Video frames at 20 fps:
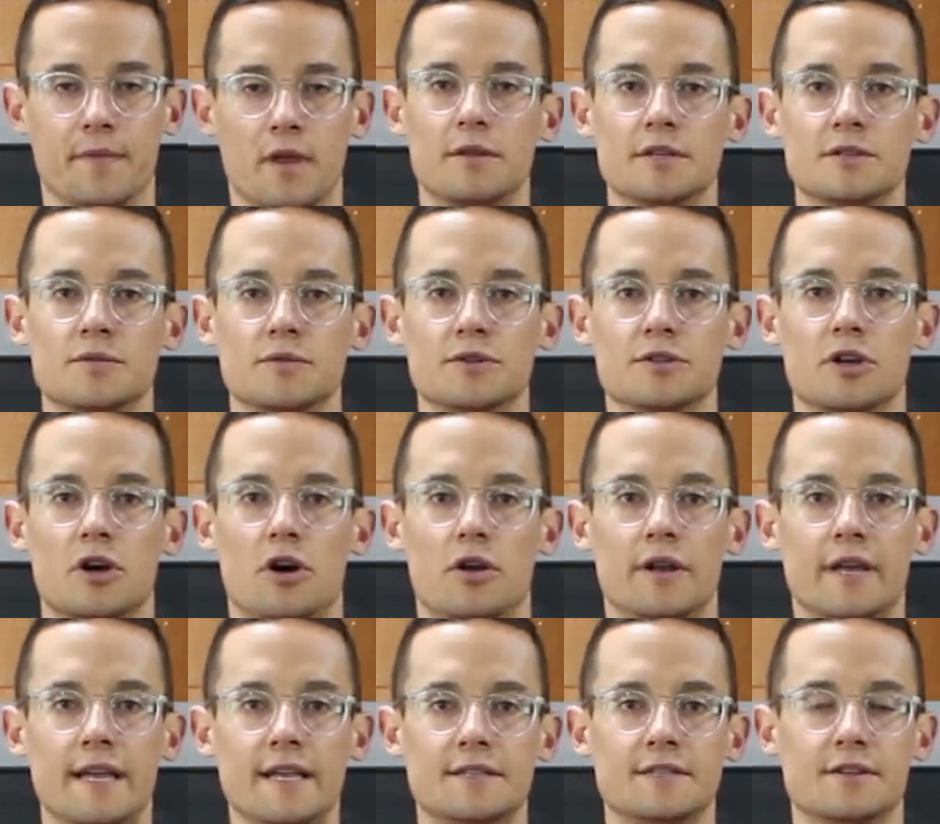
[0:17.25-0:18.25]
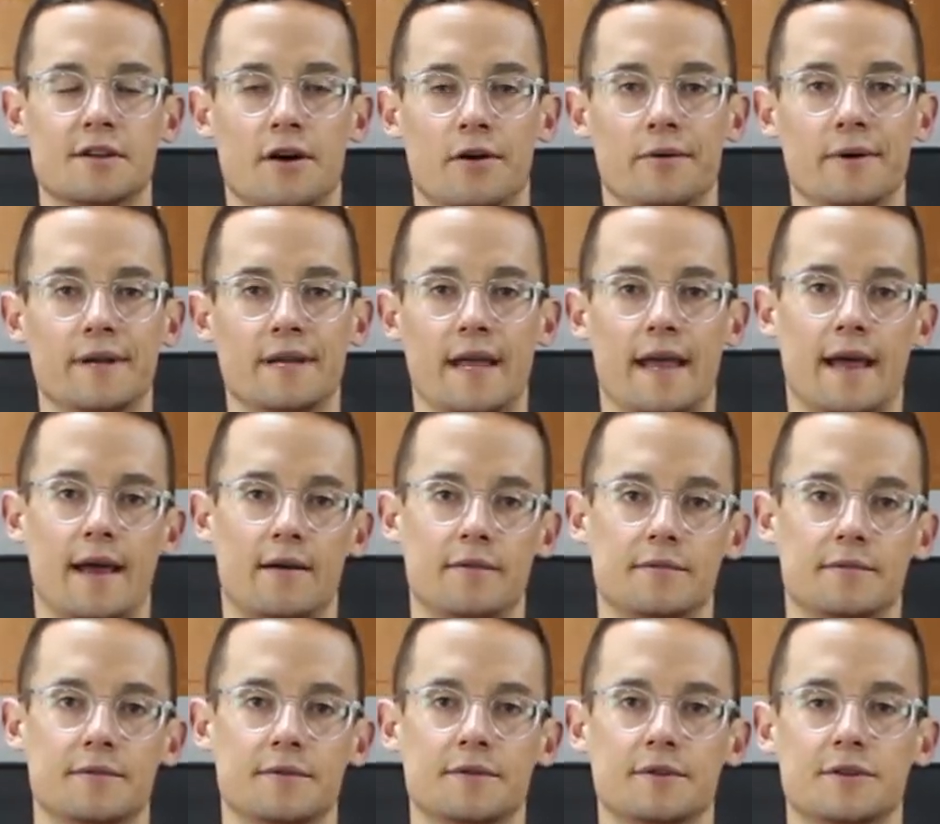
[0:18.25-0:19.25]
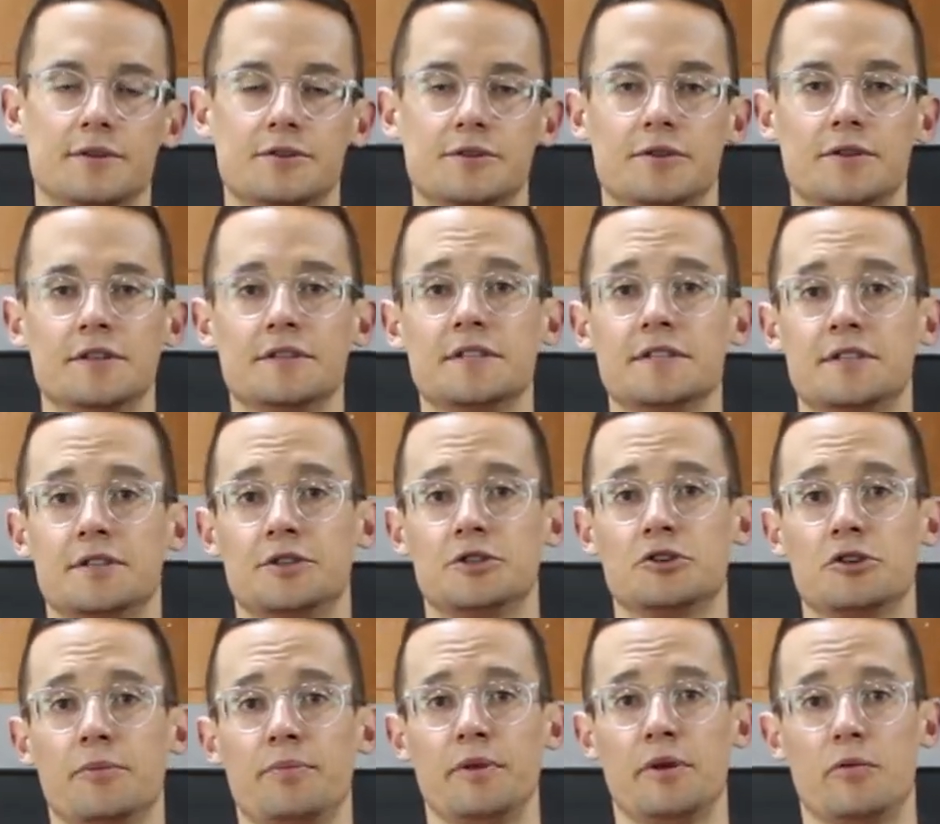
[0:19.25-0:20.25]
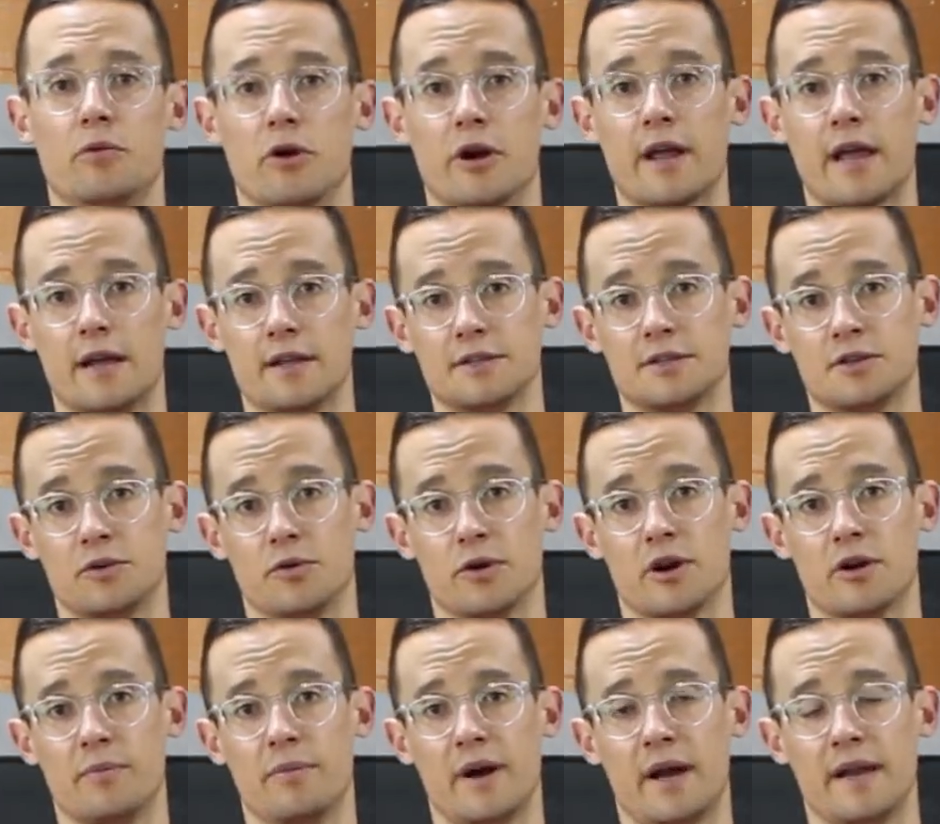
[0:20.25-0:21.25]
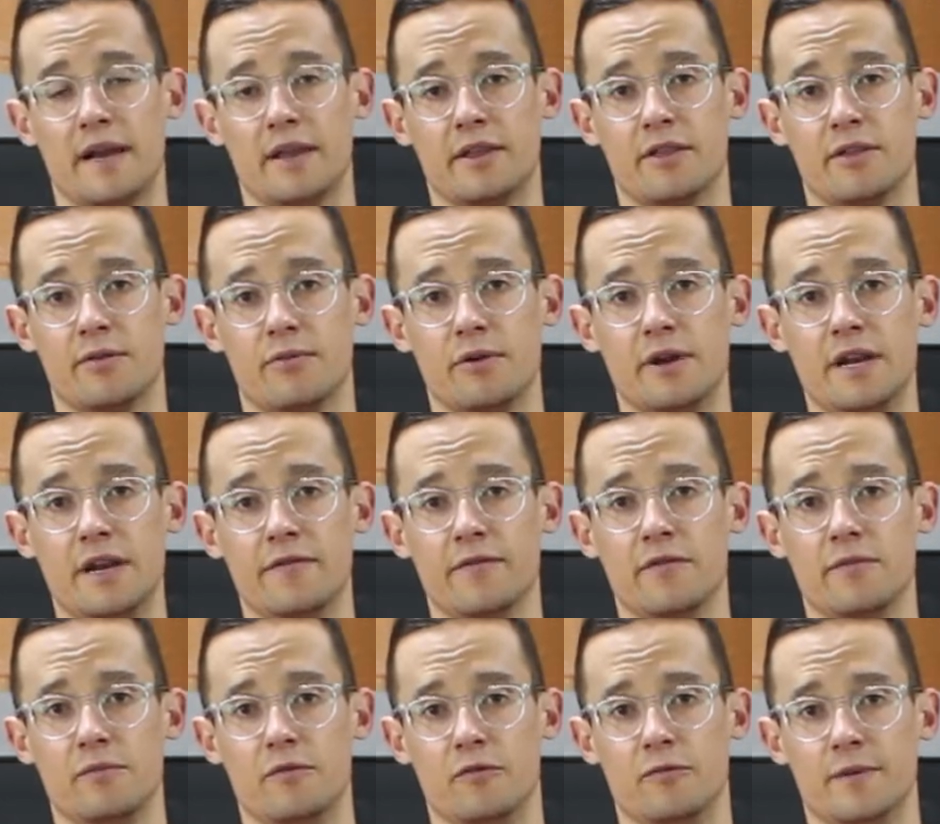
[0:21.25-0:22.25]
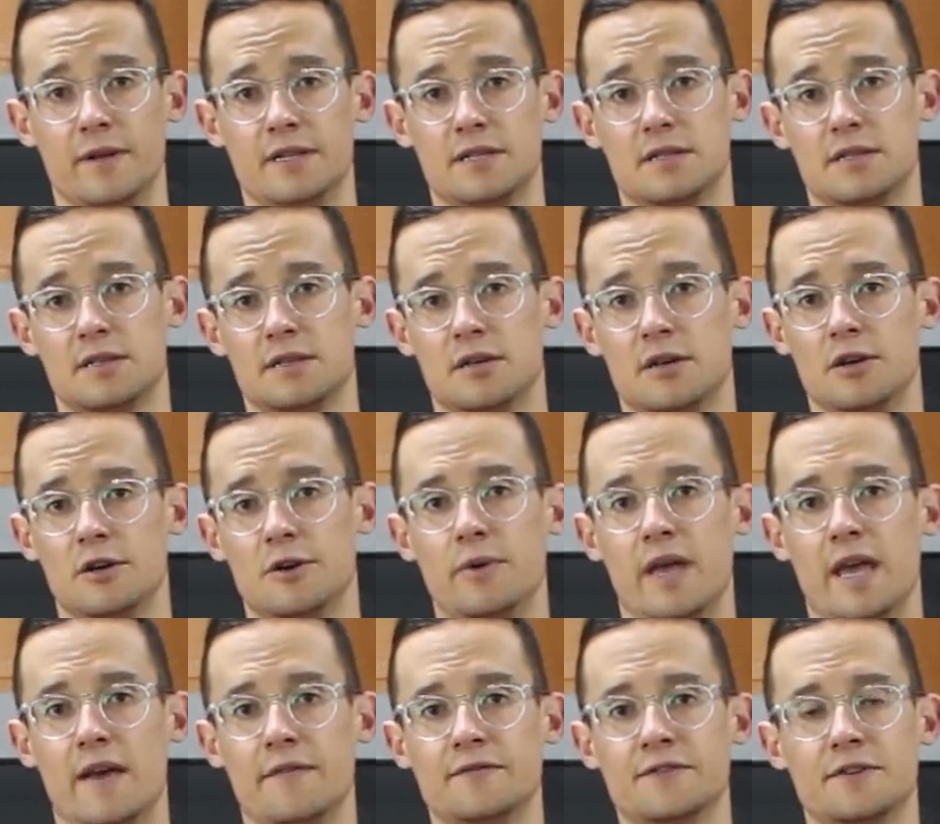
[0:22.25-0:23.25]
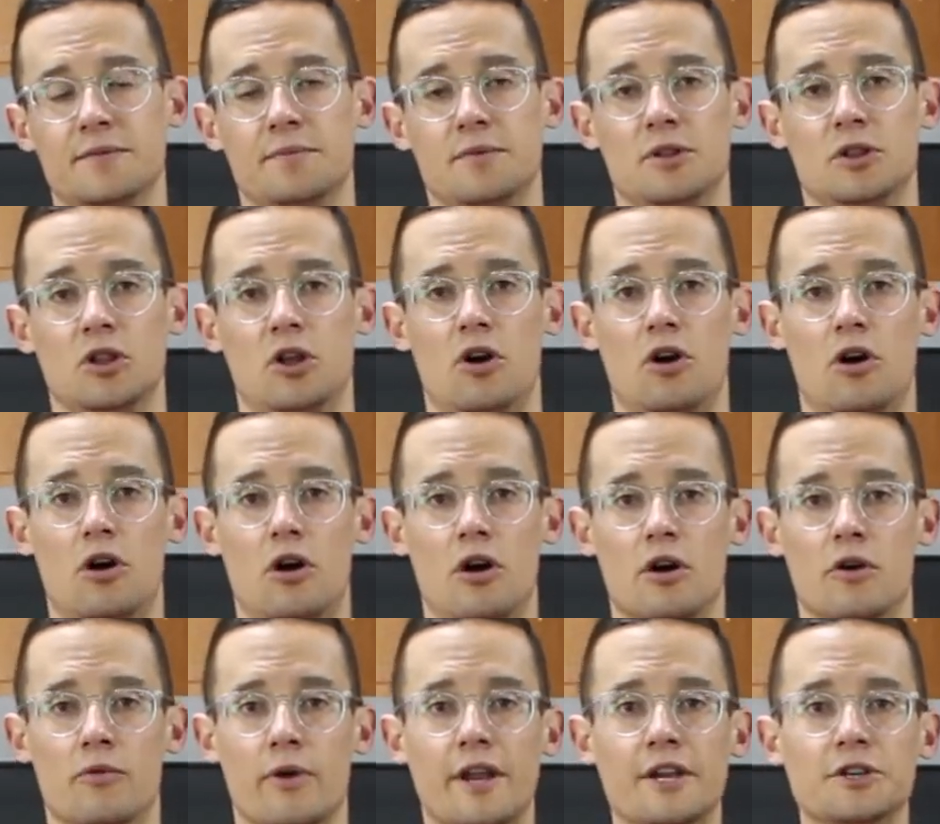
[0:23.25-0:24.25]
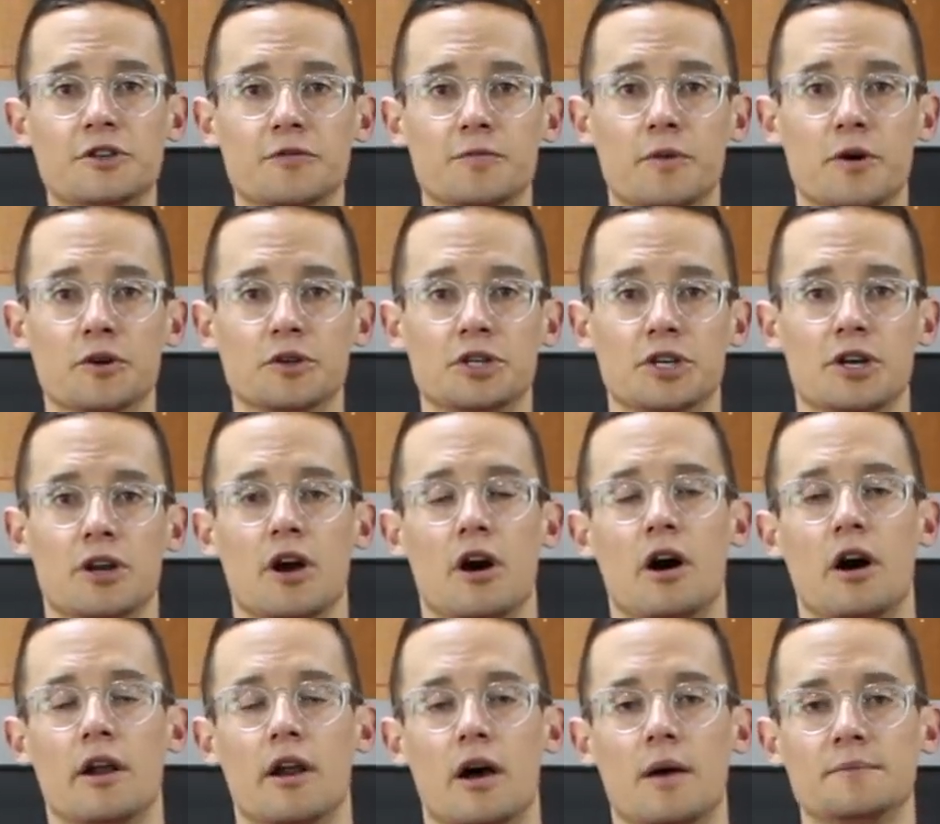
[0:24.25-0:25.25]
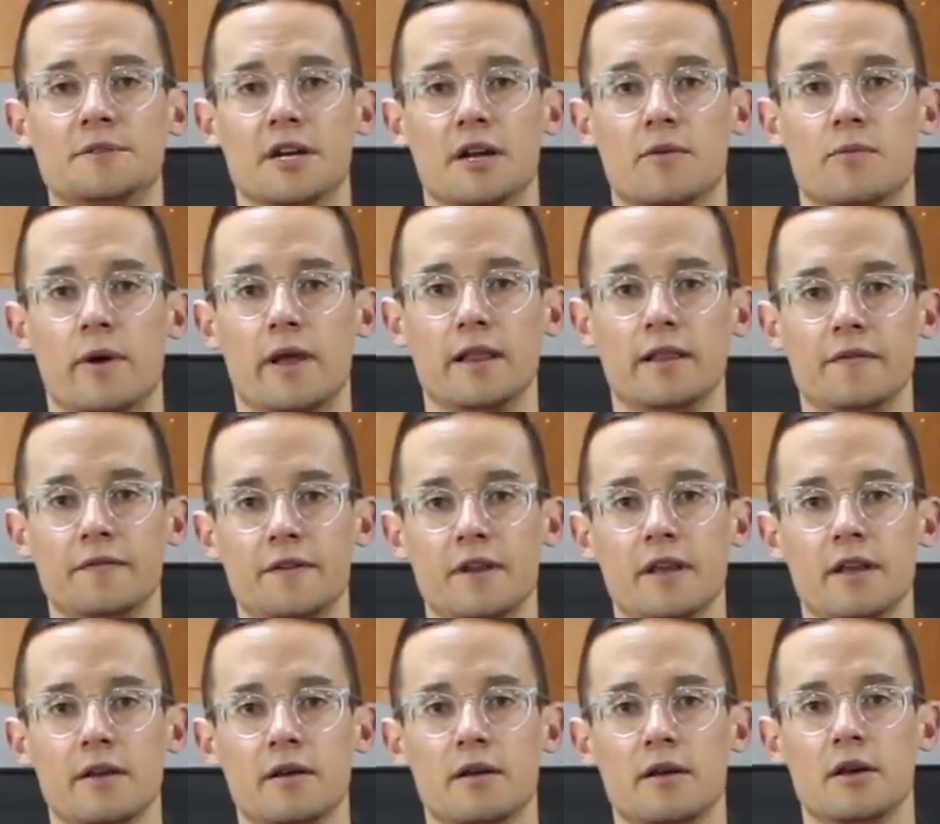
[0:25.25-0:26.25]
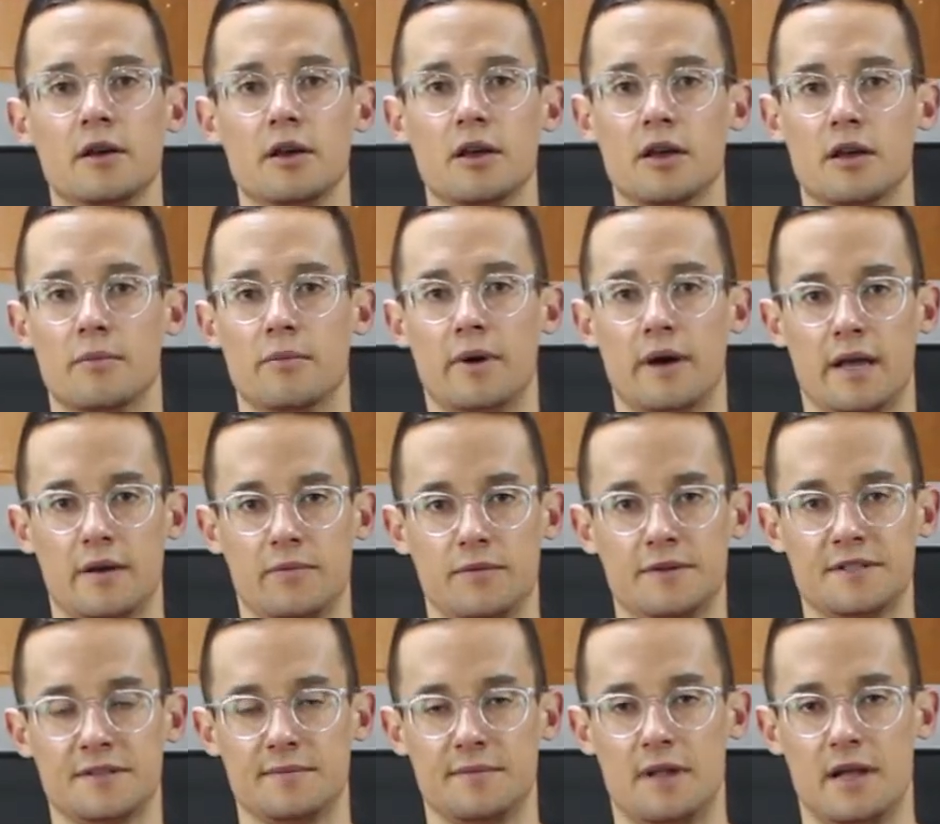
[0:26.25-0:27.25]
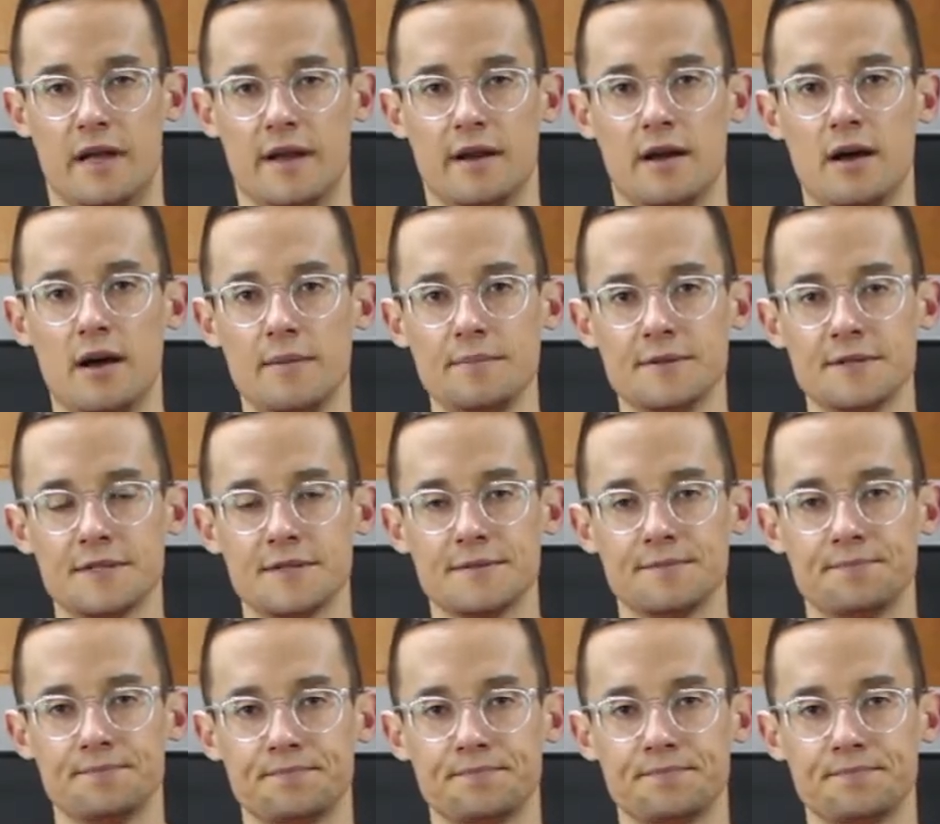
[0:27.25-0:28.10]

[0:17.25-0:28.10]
This one's called It's Going Down. So this is a triplet workout, so we're combining 3 different movements. We have some long range of motion, odd object weightlifting, combined with some line hops.